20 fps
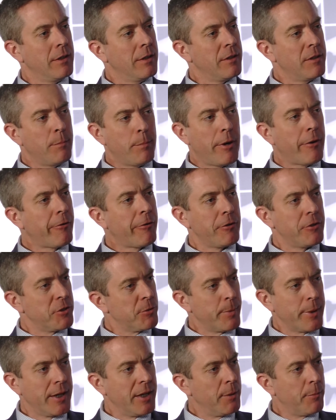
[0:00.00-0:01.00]
the barriers
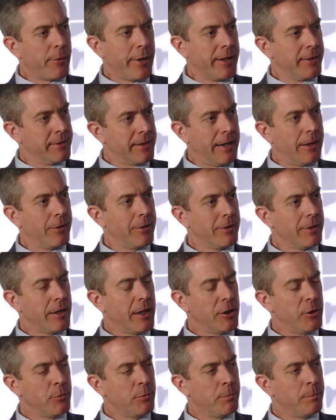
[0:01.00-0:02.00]
begin to break down
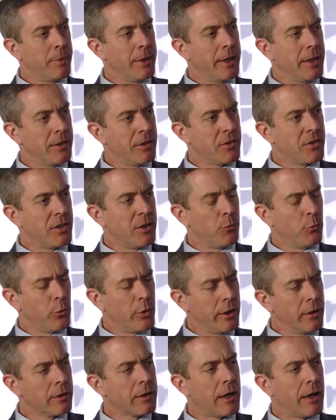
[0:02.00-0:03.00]
and you begin to see
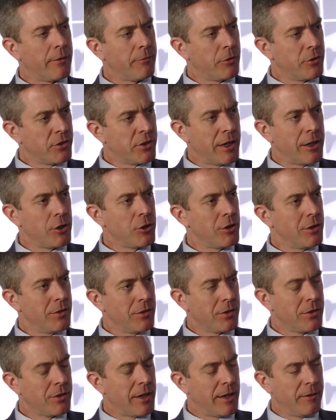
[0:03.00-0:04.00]
real
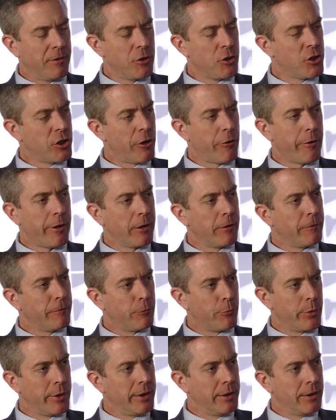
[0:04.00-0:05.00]
conversations and the sharing
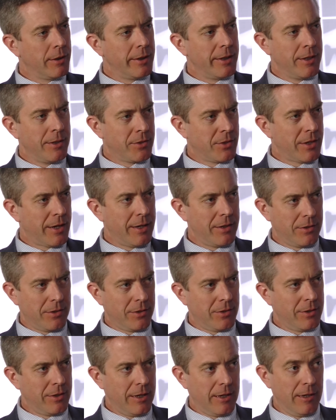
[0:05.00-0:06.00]
of real
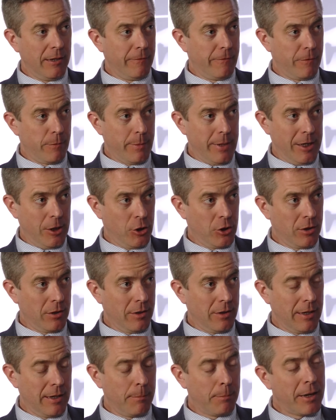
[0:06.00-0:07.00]
insights and information.
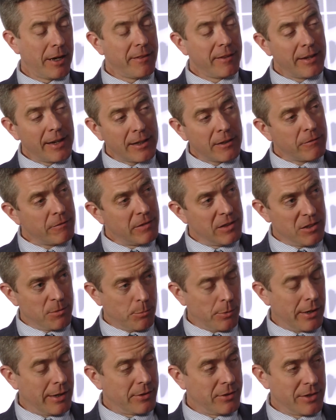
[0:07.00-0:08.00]
And by the end of these
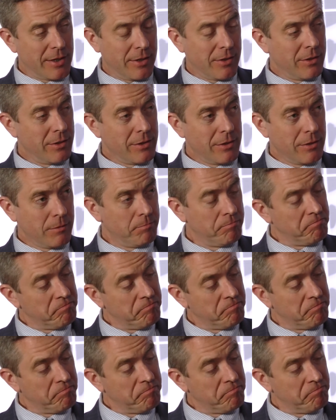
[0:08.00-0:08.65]
processes,